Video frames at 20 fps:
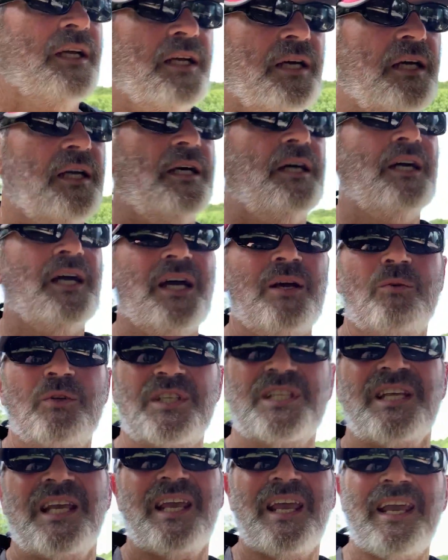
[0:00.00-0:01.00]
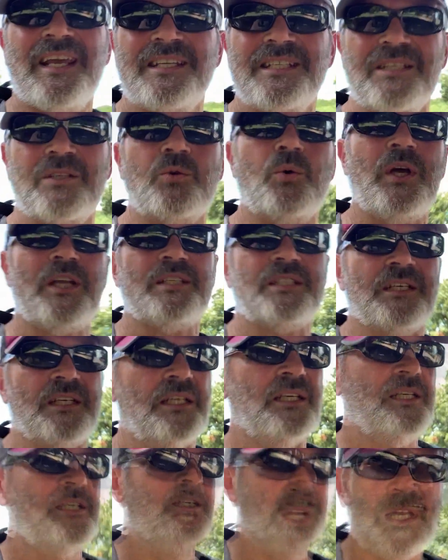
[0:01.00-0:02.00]
I would say 80-20,
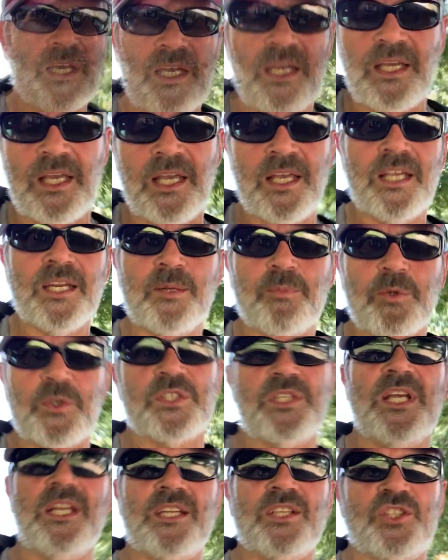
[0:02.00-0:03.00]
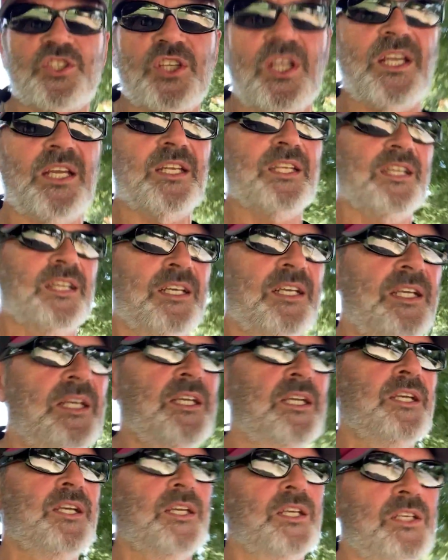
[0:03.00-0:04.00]
80% in shade,
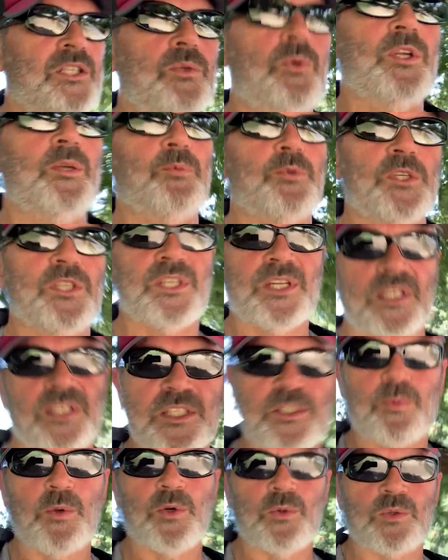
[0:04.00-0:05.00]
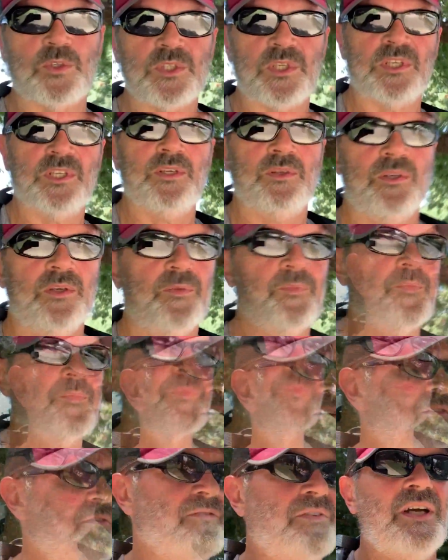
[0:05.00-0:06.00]
20% exposed.
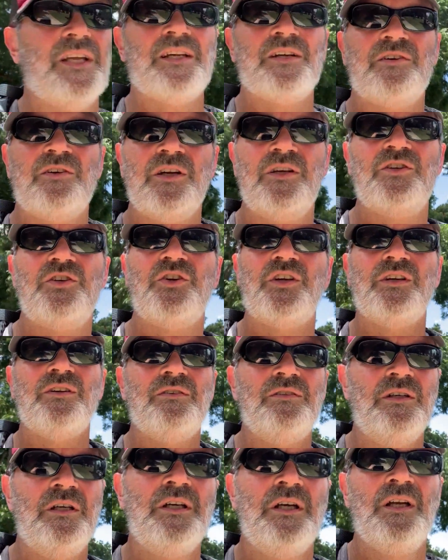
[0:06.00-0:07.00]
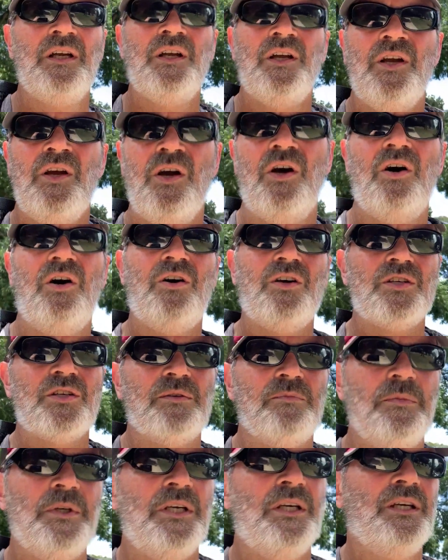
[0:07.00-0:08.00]
Violet Crown Trail,
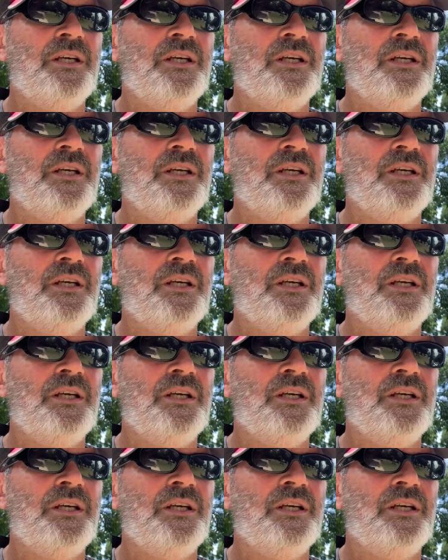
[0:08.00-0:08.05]
awesome.